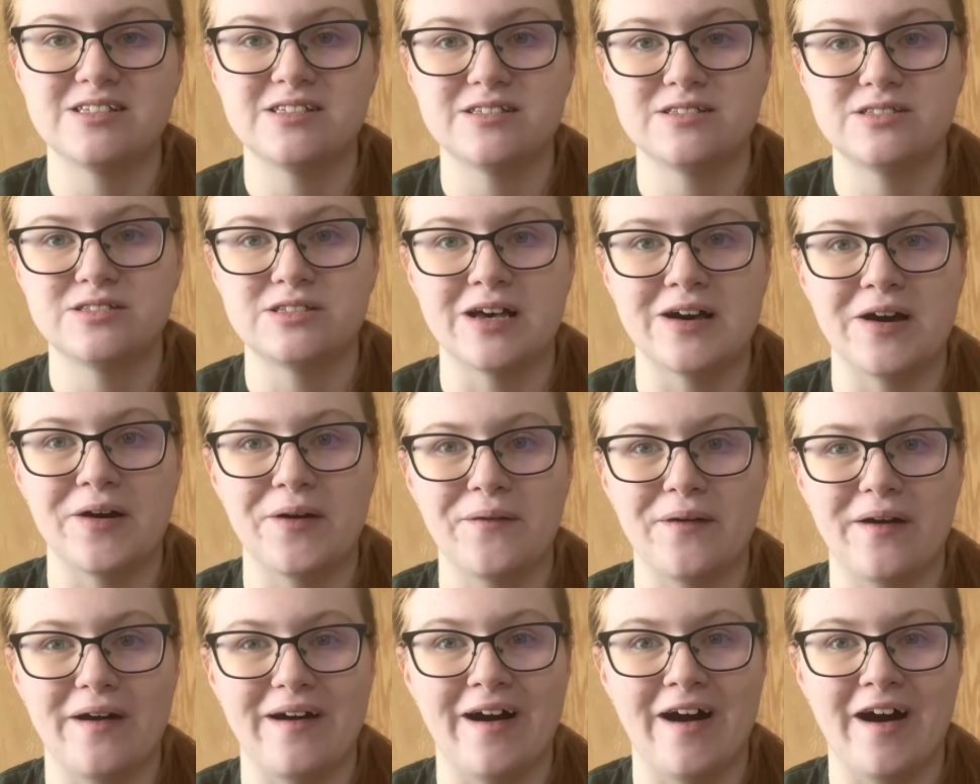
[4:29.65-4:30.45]

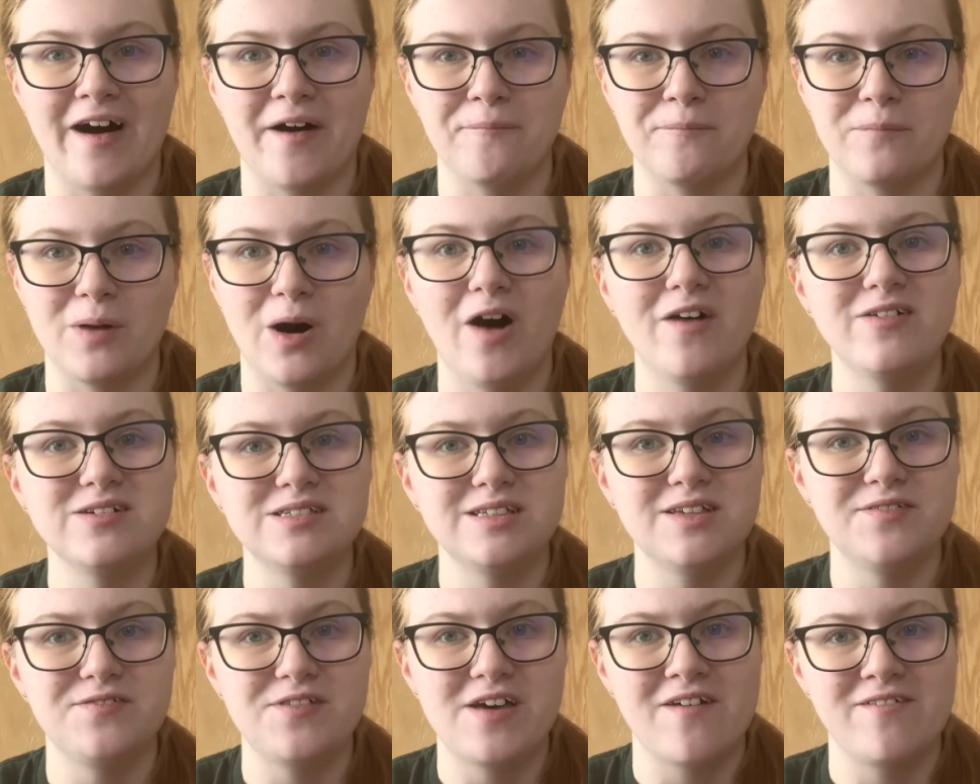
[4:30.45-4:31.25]
So
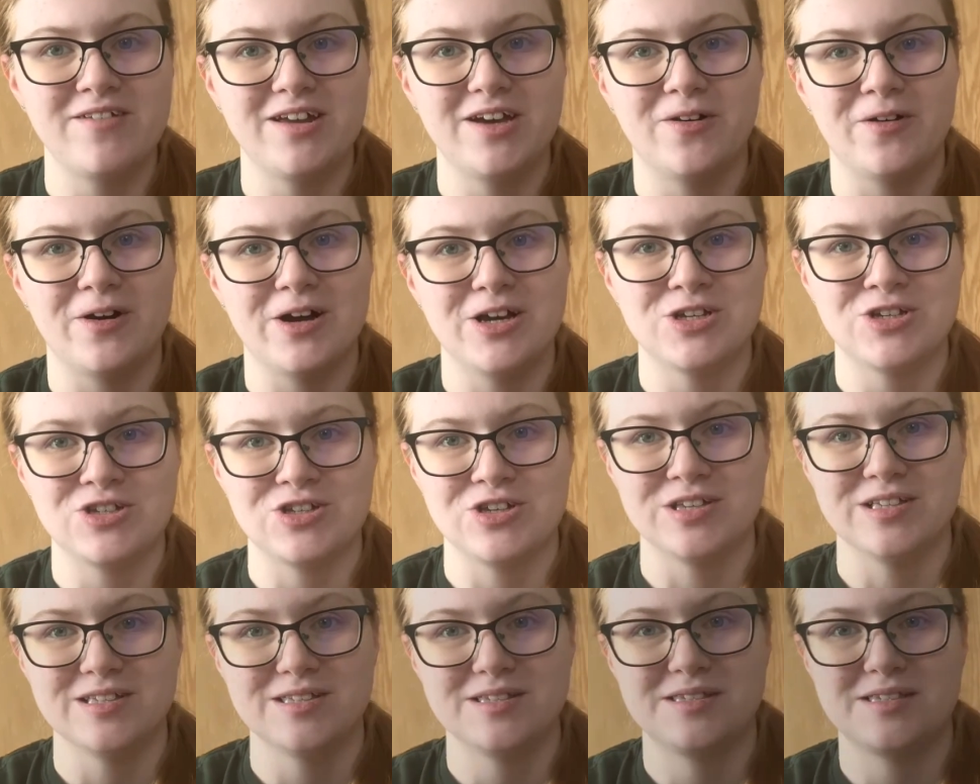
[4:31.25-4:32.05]
obviously, if you have any
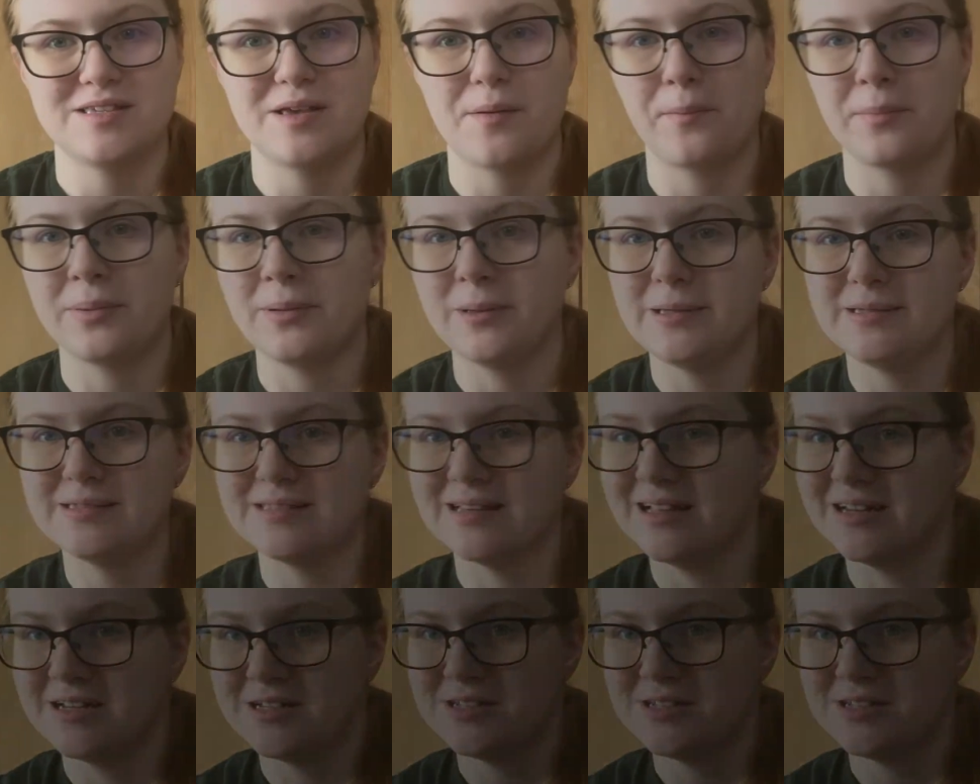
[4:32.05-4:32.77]
questions, please let us